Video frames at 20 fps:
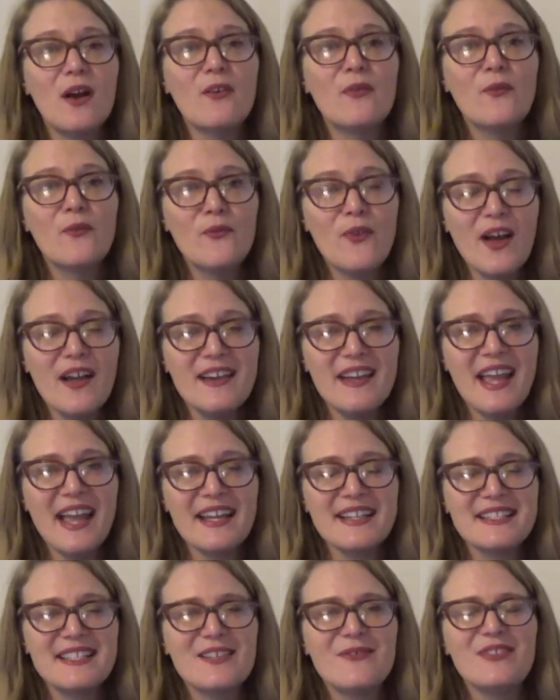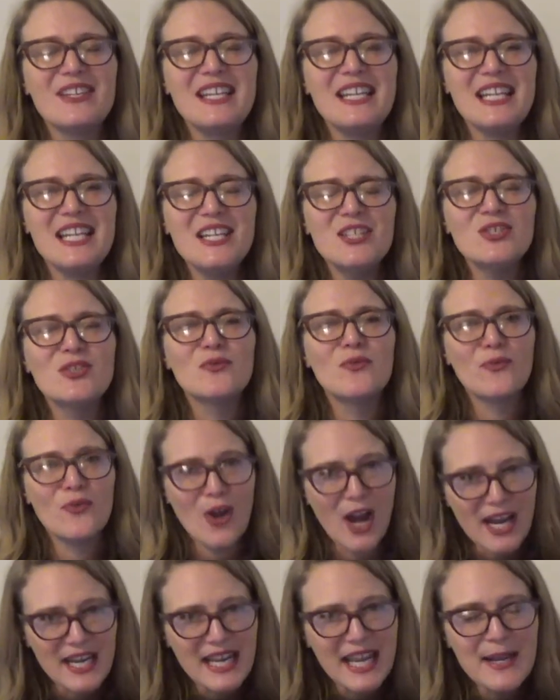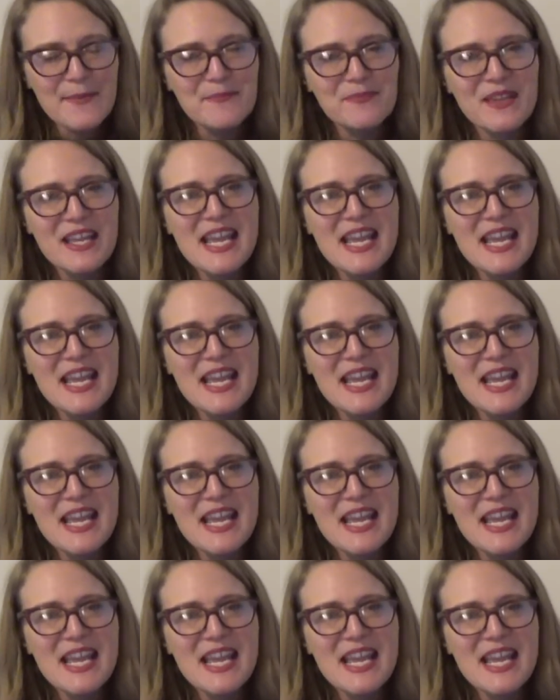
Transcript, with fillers: a fun activity each Friday